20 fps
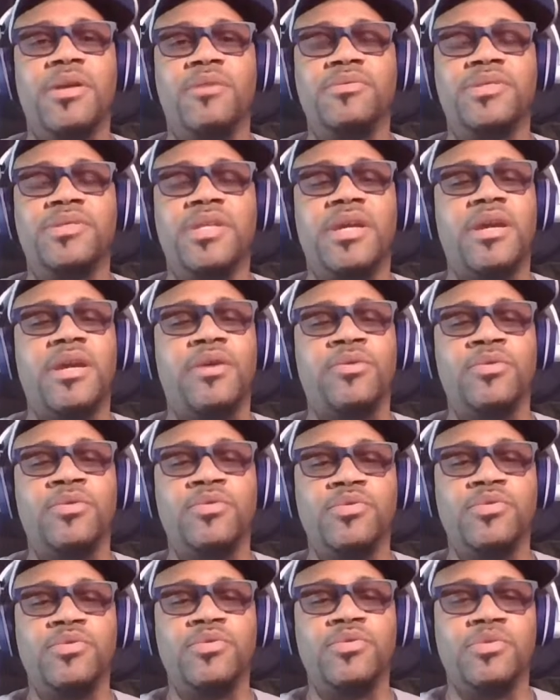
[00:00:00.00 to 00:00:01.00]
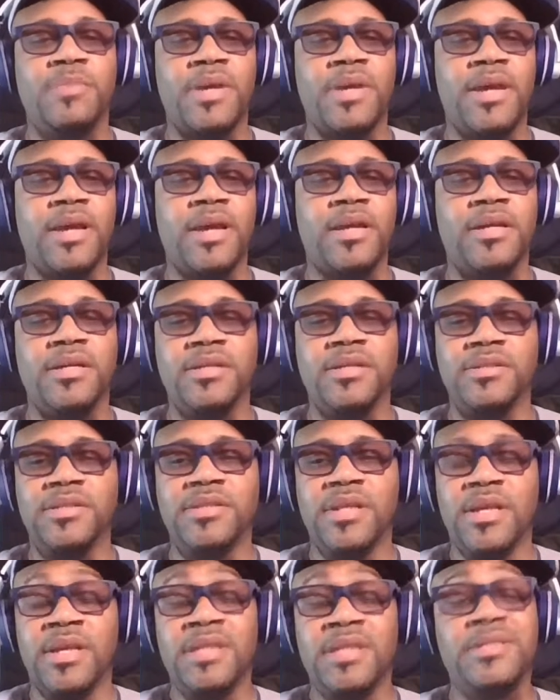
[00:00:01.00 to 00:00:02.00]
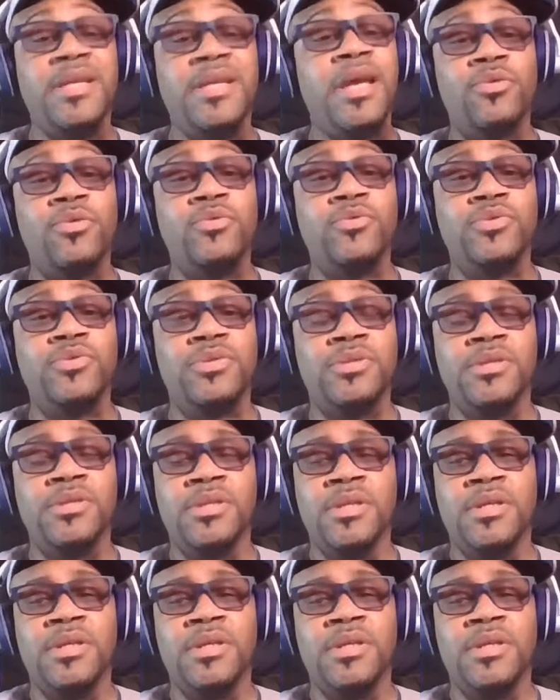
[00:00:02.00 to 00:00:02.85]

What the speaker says: Ted Cruz, man, because Ted Cruz,